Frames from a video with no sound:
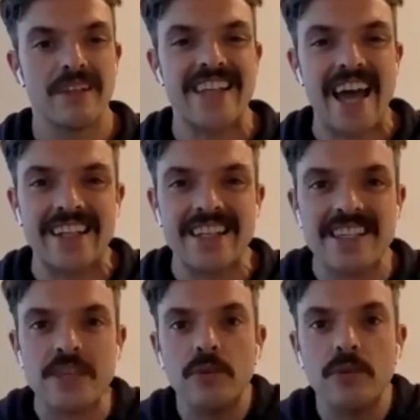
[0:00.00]

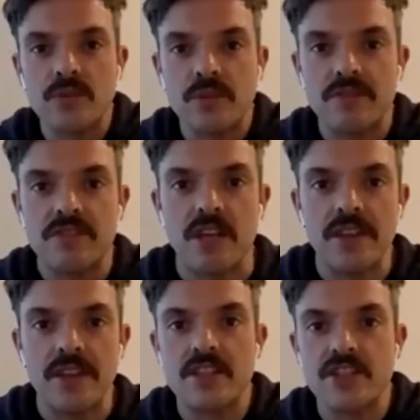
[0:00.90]
Tendency once we've done
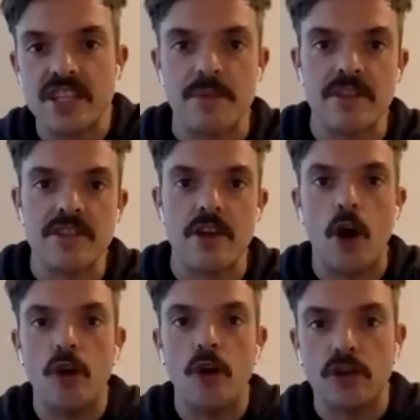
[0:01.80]
this adjustment to
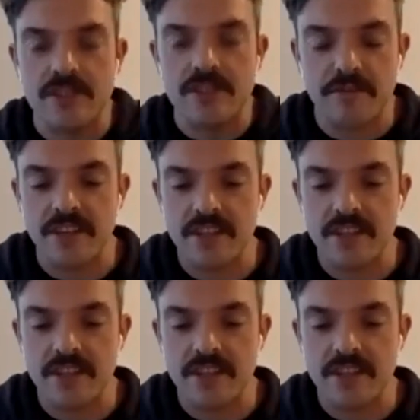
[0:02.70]
overcross the feet.